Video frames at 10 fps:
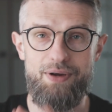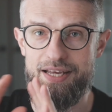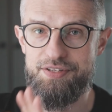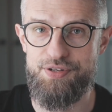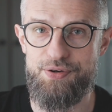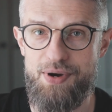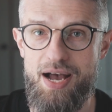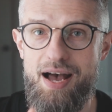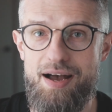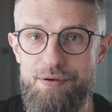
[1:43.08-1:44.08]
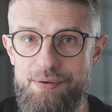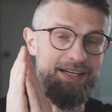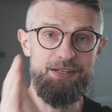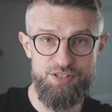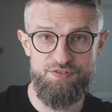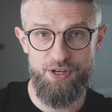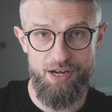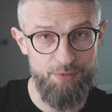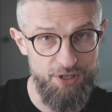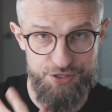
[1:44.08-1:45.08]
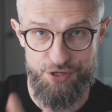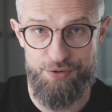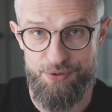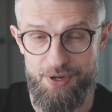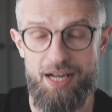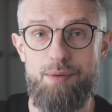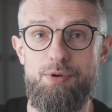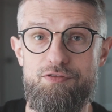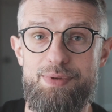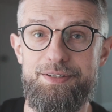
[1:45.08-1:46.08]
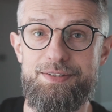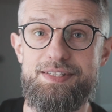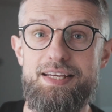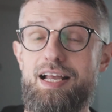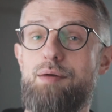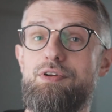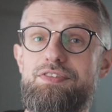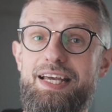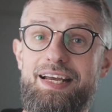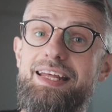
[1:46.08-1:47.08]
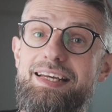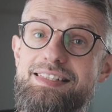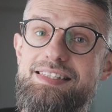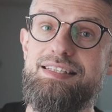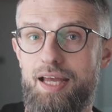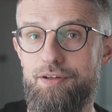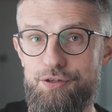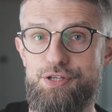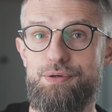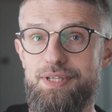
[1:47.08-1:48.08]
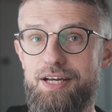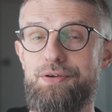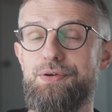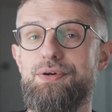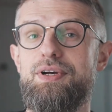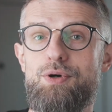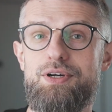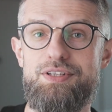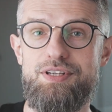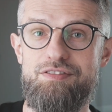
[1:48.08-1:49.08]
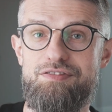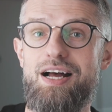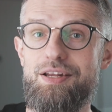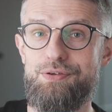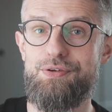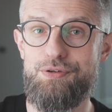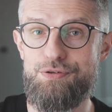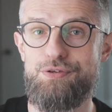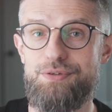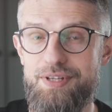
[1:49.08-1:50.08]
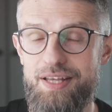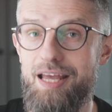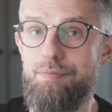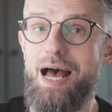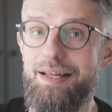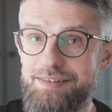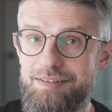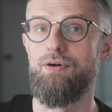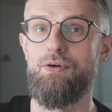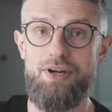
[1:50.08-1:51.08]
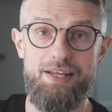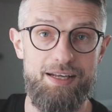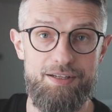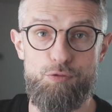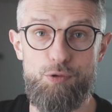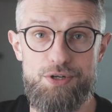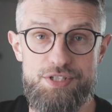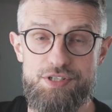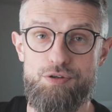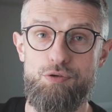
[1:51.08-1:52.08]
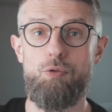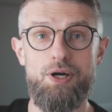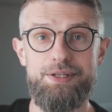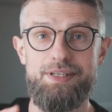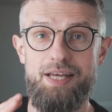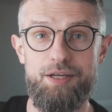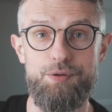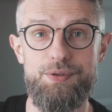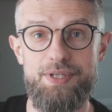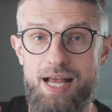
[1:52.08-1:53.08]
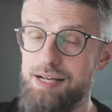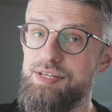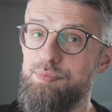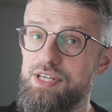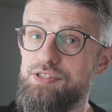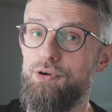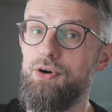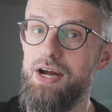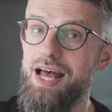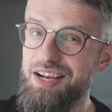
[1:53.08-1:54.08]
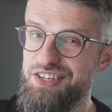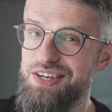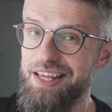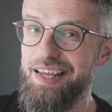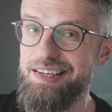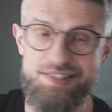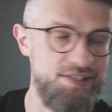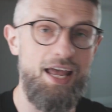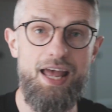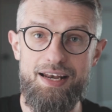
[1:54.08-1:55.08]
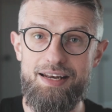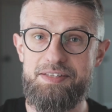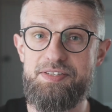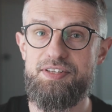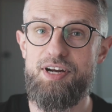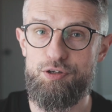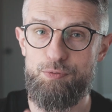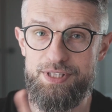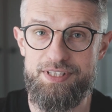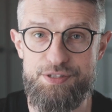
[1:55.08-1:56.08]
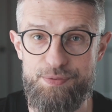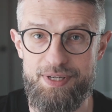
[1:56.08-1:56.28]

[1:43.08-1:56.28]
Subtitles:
Okay, so how? In this video, I'm gonna show you a couple of methods, a couple of techniques, and also tell you what value you should aim at. Or in other words, what a good LCP score actually is. And let's start with this